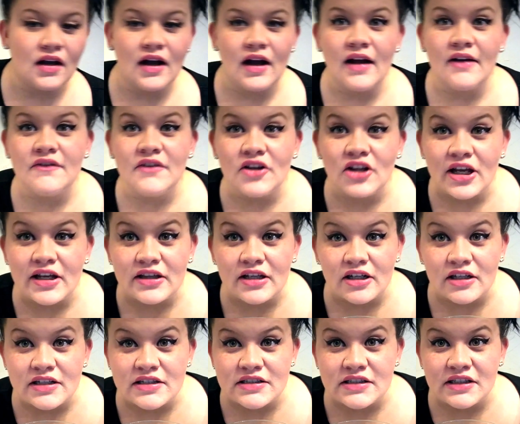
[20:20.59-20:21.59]
I feel like they're
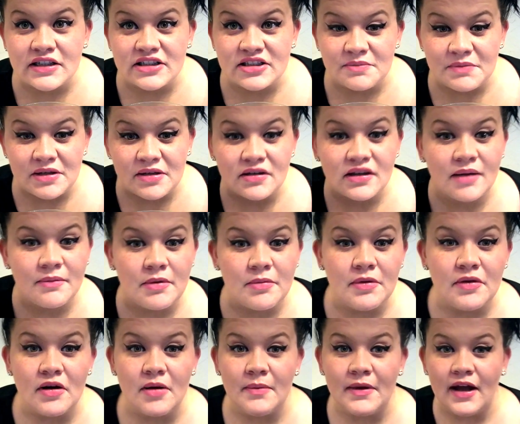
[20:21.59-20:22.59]
listening to me. Let me
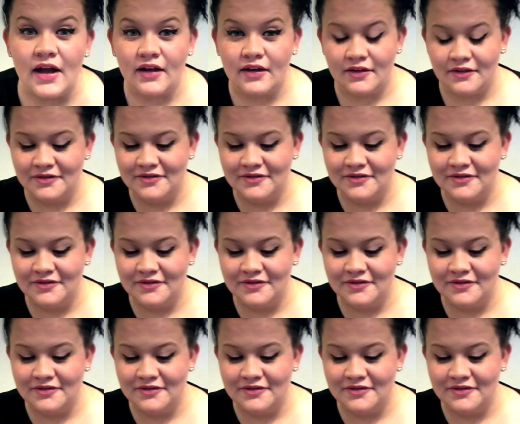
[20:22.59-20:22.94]
be right back.